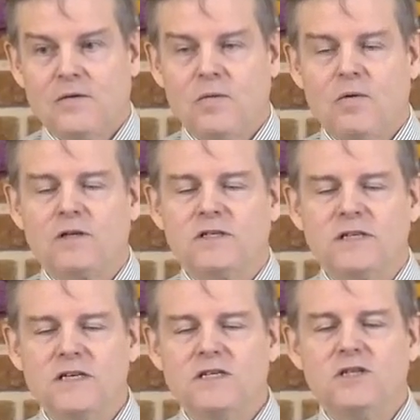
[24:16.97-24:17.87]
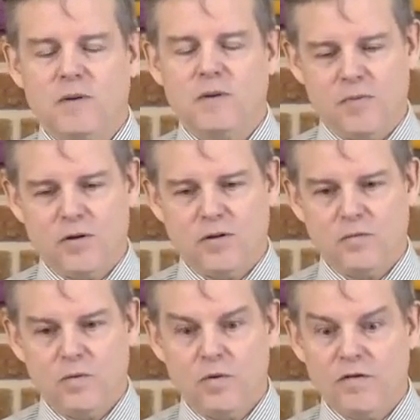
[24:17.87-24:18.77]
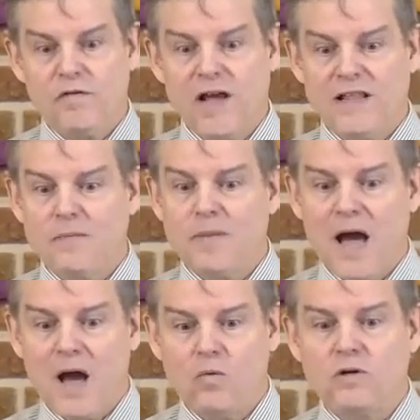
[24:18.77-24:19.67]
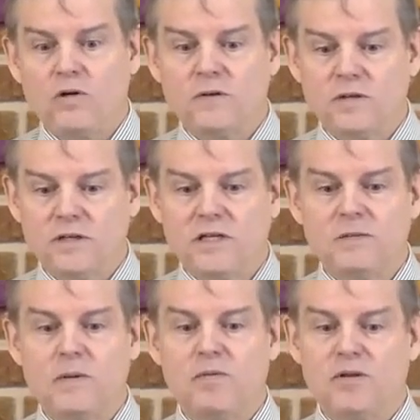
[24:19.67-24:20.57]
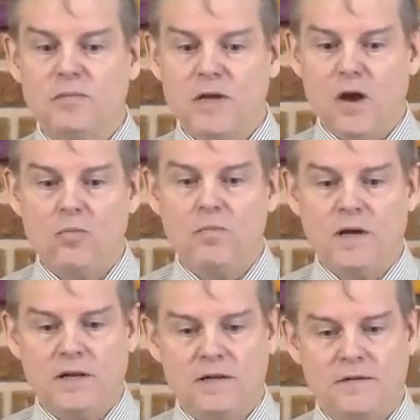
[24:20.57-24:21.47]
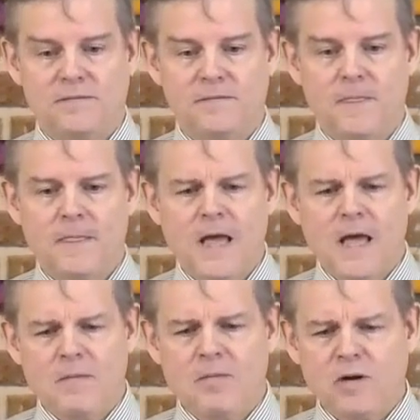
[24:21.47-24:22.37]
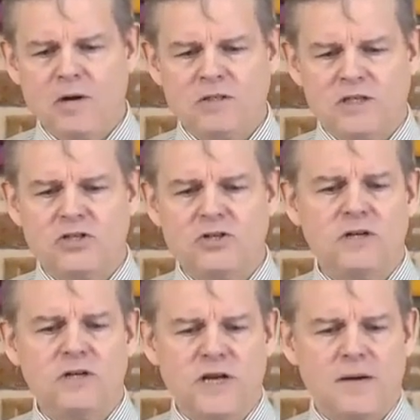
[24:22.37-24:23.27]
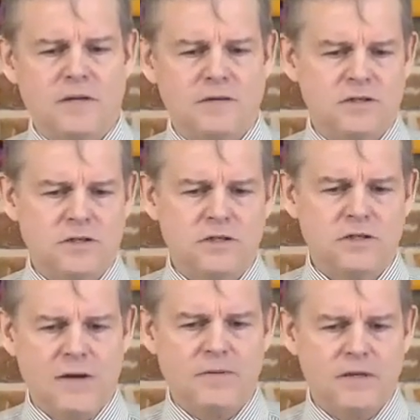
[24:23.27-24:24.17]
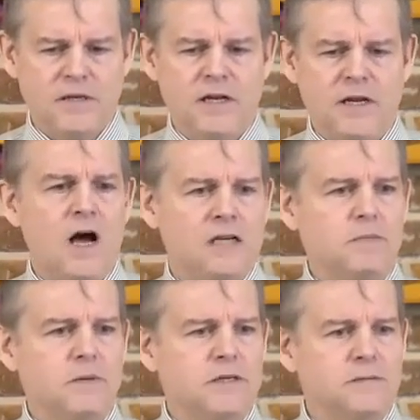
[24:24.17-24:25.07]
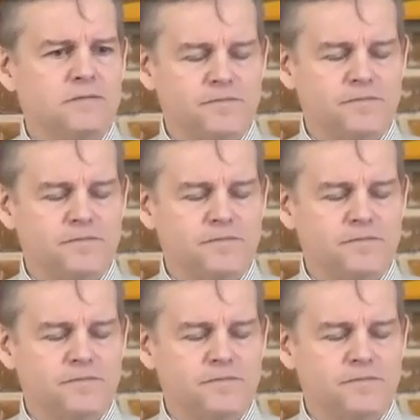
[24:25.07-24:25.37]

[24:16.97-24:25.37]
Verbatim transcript: We want to teach people we want to find the powers that will teach people to be open. Remember when I was a student chaplain? a student chaplain in a hospice.